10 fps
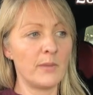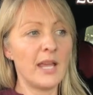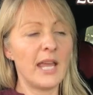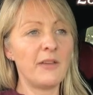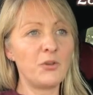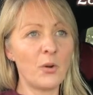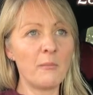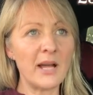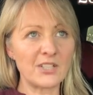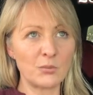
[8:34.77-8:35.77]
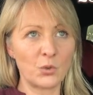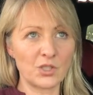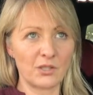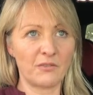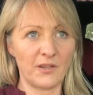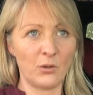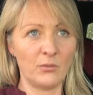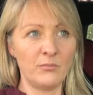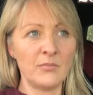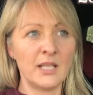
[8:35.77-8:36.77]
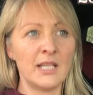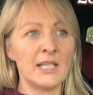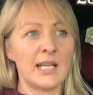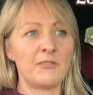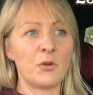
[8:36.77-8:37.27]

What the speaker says: if you imagine watching a film, if